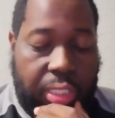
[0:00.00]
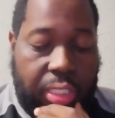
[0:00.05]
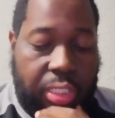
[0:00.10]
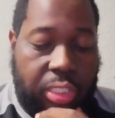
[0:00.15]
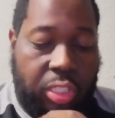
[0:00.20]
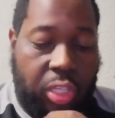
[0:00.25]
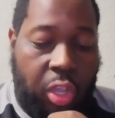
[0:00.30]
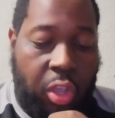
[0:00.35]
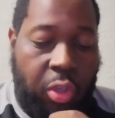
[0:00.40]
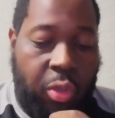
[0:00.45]

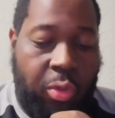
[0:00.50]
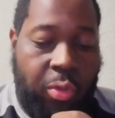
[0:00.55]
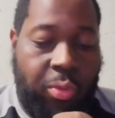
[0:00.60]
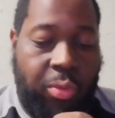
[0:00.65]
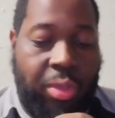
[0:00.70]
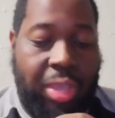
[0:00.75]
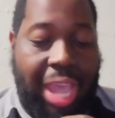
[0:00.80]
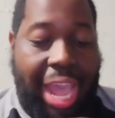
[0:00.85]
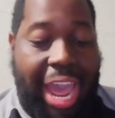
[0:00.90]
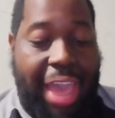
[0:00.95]

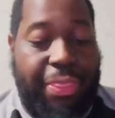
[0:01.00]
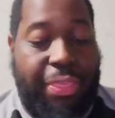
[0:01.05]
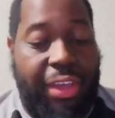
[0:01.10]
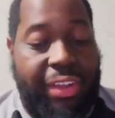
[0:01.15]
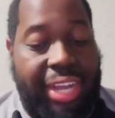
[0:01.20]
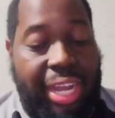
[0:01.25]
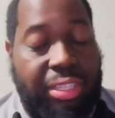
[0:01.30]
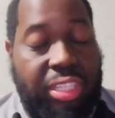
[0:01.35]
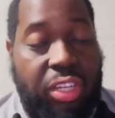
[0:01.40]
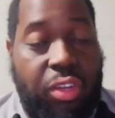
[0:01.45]
So I
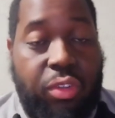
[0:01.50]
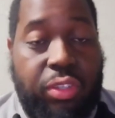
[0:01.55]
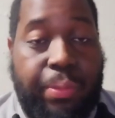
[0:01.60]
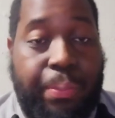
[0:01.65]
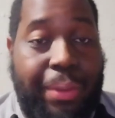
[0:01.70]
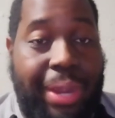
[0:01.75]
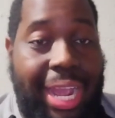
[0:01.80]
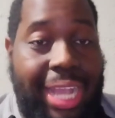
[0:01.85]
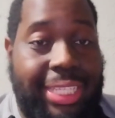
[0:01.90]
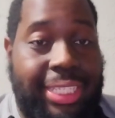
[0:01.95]
thought that was a little
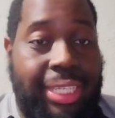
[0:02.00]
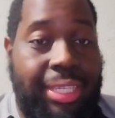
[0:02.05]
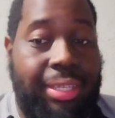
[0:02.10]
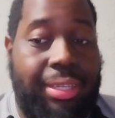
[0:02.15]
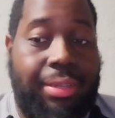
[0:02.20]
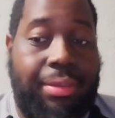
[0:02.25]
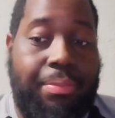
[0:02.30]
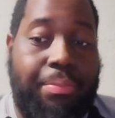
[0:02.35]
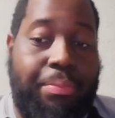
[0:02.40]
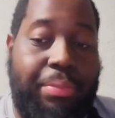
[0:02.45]

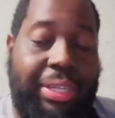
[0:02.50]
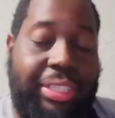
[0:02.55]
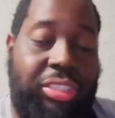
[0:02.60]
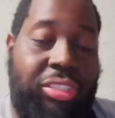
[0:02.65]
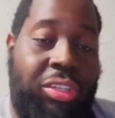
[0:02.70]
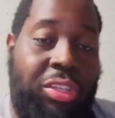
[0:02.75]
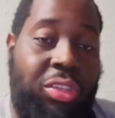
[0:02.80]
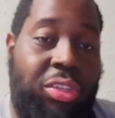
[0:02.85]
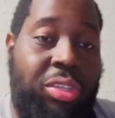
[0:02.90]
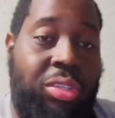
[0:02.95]
surprising, but
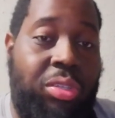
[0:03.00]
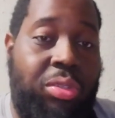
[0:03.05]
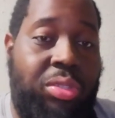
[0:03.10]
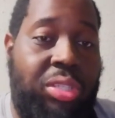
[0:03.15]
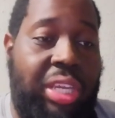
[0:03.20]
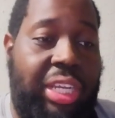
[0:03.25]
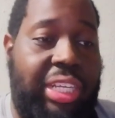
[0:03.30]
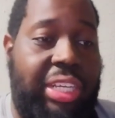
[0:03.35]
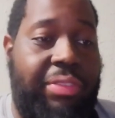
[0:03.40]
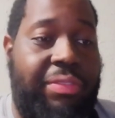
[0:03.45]
you know, you
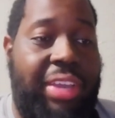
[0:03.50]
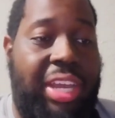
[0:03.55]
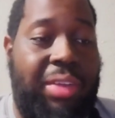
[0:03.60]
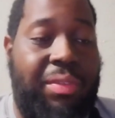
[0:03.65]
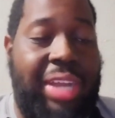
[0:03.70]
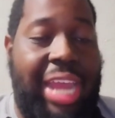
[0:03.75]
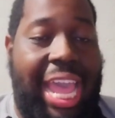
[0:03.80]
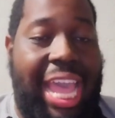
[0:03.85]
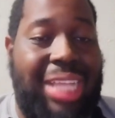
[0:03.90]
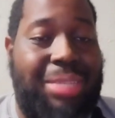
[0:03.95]
took the
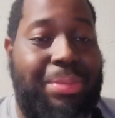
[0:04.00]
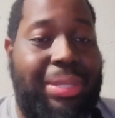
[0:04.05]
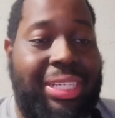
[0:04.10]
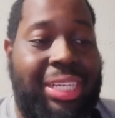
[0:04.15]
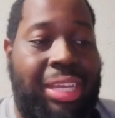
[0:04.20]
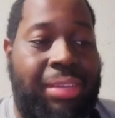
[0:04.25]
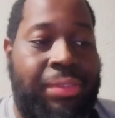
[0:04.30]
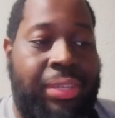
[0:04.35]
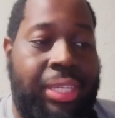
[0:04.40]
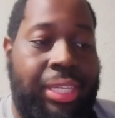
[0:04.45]
veteran
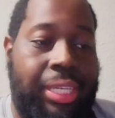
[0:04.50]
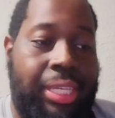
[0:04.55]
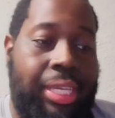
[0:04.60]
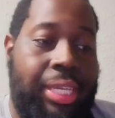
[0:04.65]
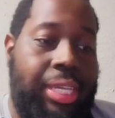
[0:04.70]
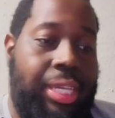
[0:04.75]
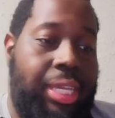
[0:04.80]
aspect of it.